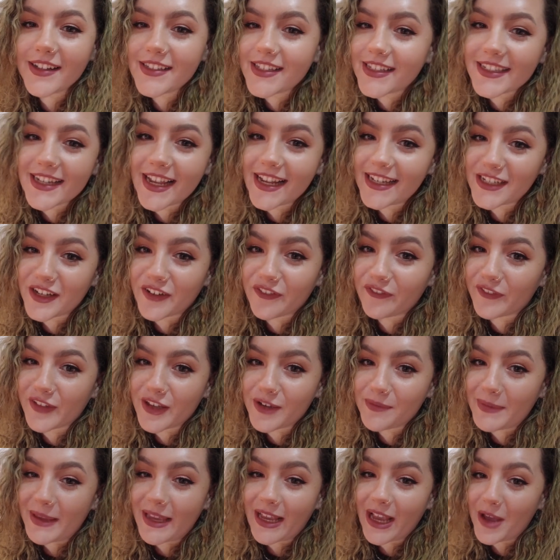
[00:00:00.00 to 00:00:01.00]
I didn't end up
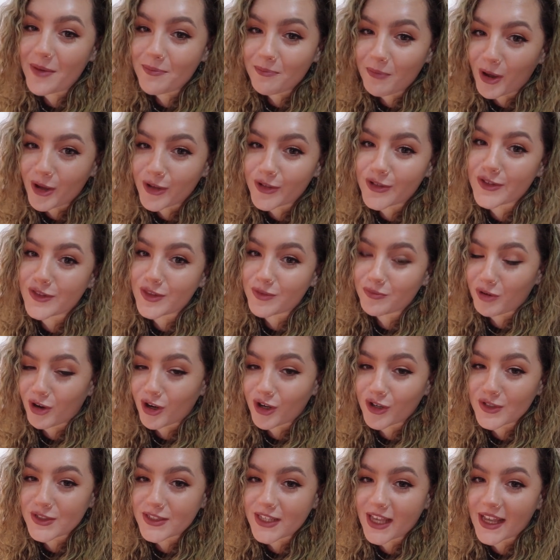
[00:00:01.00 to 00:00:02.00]
filming most of the
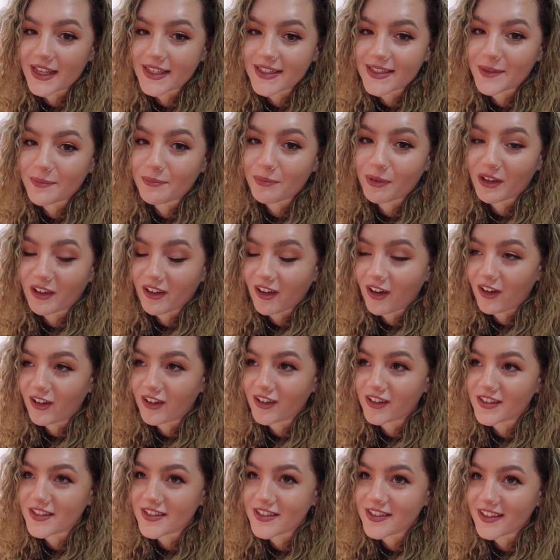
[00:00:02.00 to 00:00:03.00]
process
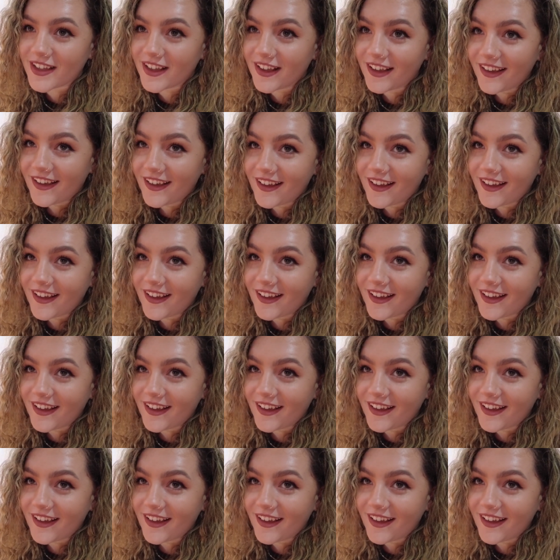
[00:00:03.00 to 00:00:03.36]
because